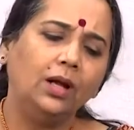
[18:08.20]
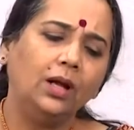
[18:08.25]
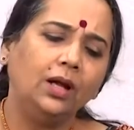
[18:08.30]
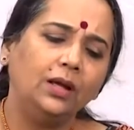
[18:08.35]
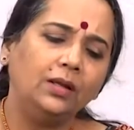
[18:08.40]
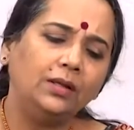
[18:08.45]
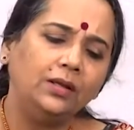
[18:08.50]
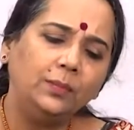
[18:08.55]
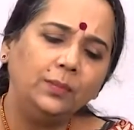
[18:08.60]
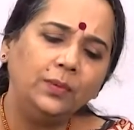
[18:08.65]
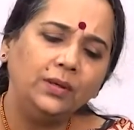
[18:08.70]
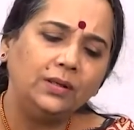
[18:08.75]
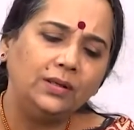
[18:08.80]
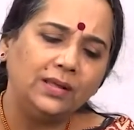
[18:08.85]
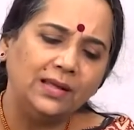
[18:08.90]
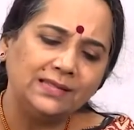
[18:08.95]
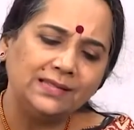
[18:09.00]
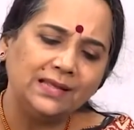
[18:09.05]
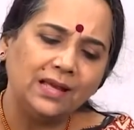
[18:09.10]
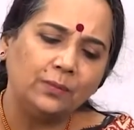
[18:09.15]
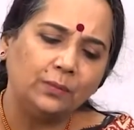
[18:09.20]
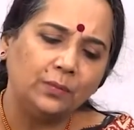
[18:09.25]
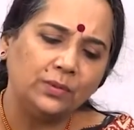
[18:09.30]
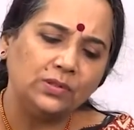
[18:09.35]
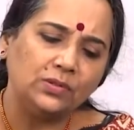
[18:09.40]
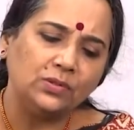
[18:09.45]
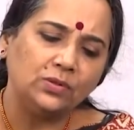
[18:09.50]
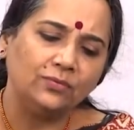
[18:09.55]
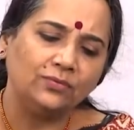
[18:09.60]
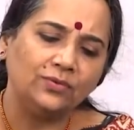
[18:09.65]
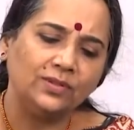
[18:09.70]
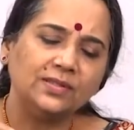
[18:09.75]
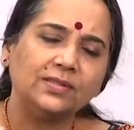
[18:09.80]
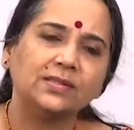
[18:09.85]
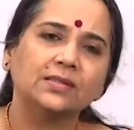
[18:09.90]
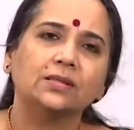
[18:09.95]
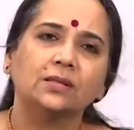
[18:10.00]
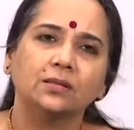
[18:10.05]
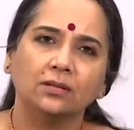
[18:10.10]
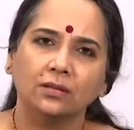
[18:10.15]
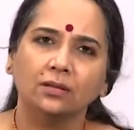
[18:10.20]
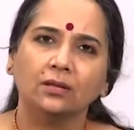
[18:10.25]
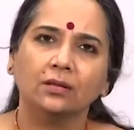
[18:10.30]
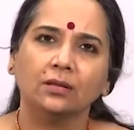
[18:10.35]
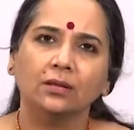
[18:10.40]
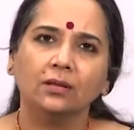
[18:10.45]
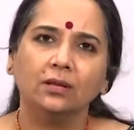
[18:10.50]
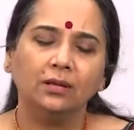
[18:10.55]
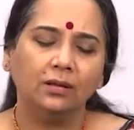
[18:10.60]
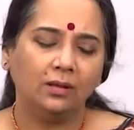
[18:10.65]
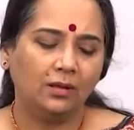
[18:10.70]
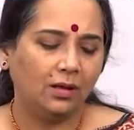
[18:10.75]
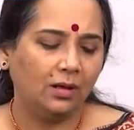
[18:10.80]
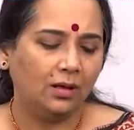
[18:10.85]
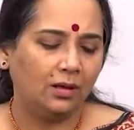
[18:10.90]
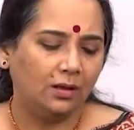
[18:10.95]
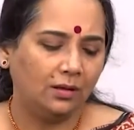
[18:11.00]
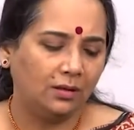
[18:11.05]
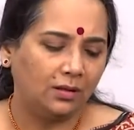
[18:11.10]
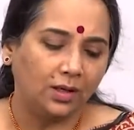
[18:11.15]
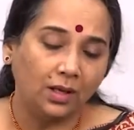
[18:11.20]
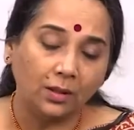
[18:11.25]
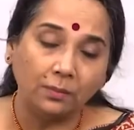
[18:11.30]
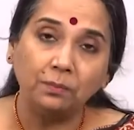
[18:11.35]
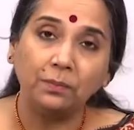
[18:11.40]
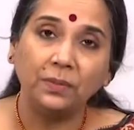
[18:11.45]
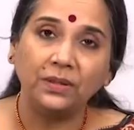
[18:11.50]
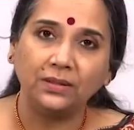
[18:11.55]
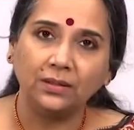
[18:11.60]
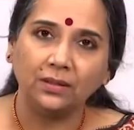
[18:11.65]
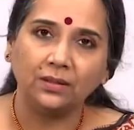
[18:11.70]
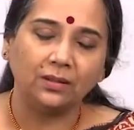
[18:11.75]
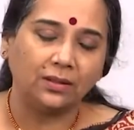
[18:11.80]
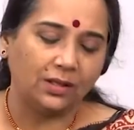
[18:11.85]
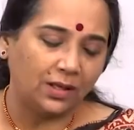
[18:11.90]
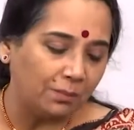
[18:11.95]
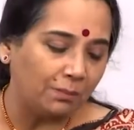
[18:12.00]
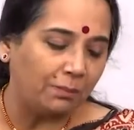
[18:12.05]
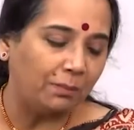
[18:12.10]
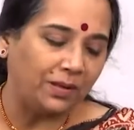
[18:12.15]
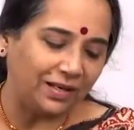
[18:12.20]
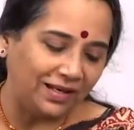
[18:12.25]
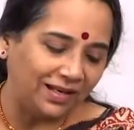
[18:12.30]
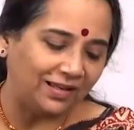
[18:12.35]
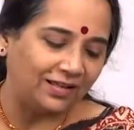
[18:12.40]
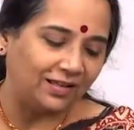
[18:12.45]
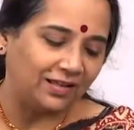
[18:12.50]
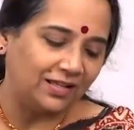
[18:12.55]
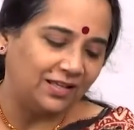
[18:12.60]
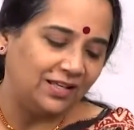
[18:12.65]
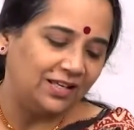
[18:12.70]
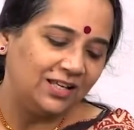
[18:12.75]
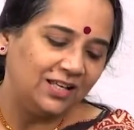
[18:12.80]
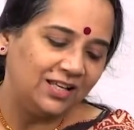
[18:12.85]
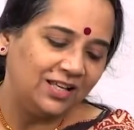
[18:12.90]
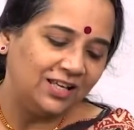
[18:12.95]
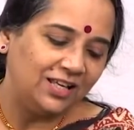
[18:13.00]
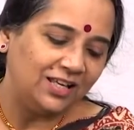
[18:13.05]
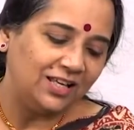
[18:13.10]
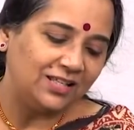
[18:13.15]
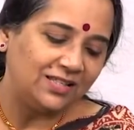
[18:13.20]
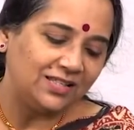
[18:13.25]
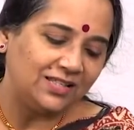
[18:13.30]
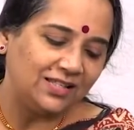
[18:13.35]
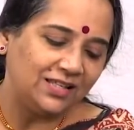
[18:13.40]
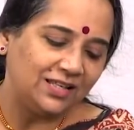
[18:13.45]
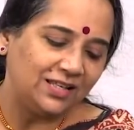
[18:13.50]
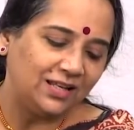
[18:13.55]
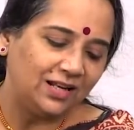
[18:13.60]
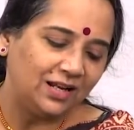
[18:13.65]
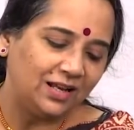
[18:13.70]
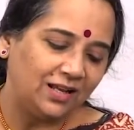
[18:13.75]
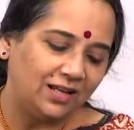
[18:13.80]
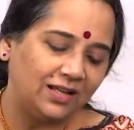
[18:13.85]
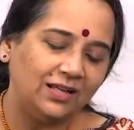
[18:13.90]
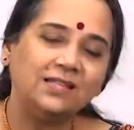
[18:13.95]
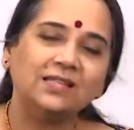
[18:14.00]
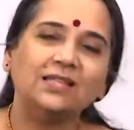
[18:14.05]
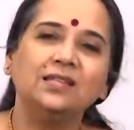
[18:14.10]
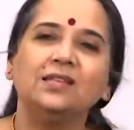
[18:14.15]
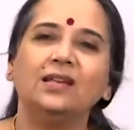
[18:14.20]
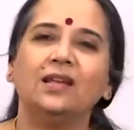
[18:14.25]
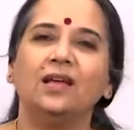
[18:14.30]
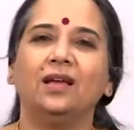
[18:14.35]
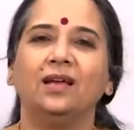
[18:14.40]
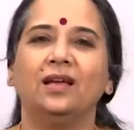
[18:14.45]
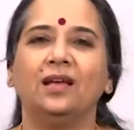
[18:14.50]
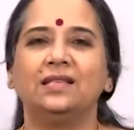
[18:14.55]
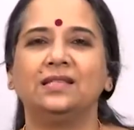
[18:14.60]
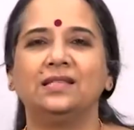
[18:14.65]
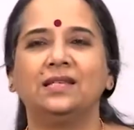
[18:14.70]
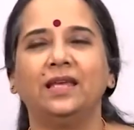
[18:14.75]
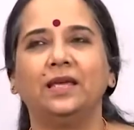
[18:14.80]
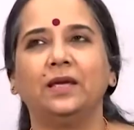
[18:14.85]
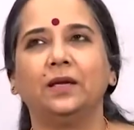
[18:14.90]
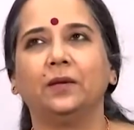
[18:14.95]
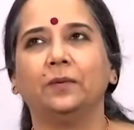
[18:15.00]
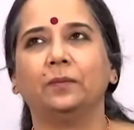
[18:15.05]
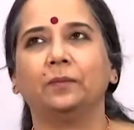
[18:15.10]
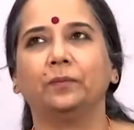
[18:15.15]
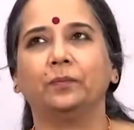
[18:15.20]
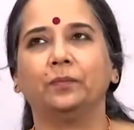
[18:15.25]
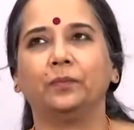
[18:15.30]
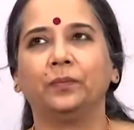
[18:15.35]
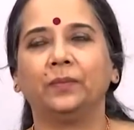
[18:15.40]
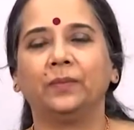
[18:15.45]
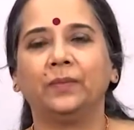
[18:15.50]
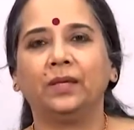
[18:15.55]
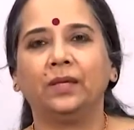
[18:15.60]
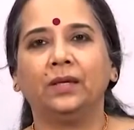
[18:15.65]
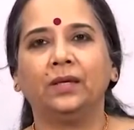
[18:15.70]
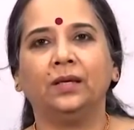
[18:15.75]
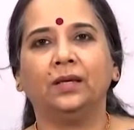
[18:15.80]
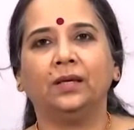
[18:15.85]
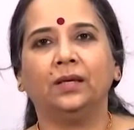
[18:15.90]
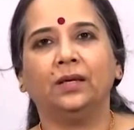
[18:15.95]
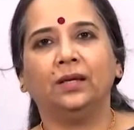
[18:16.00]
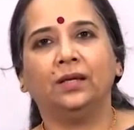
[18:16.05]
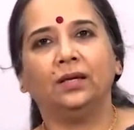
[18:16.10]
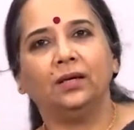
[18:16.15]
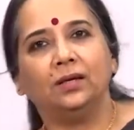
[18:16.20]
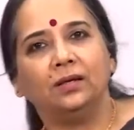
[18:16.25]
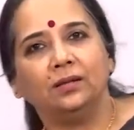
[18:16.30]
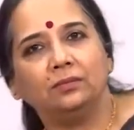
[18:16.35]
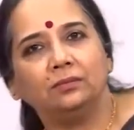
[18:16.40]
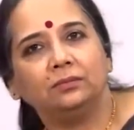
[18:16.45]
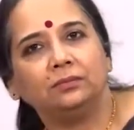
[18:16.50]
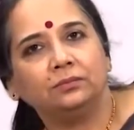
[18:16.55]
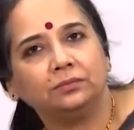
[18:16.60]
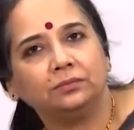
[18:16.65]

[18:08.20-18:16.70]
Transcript: uh, typical examples of this Kampita, Kampana is in, a, is in ragas like um,